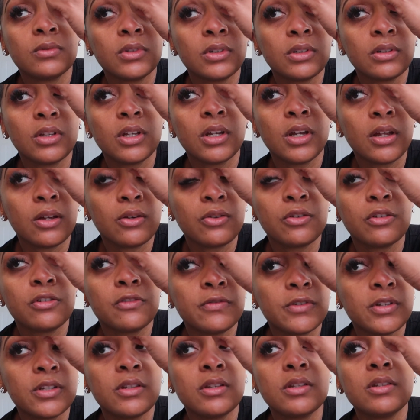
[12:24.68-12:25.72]
Did I go
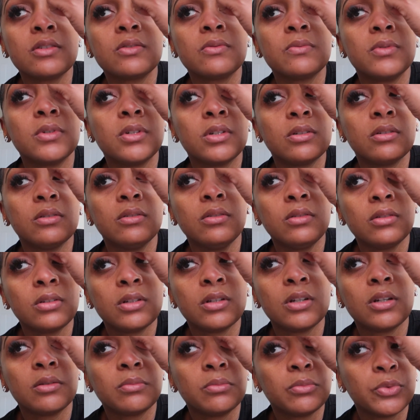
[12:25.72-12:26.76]
for this one a
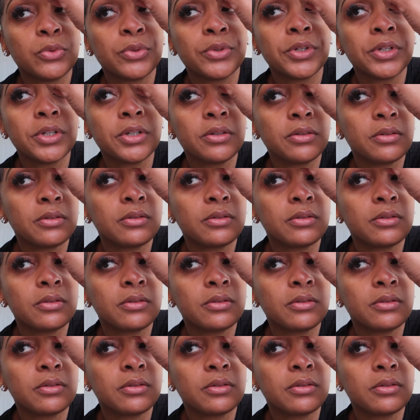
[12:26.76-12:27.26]
lot more?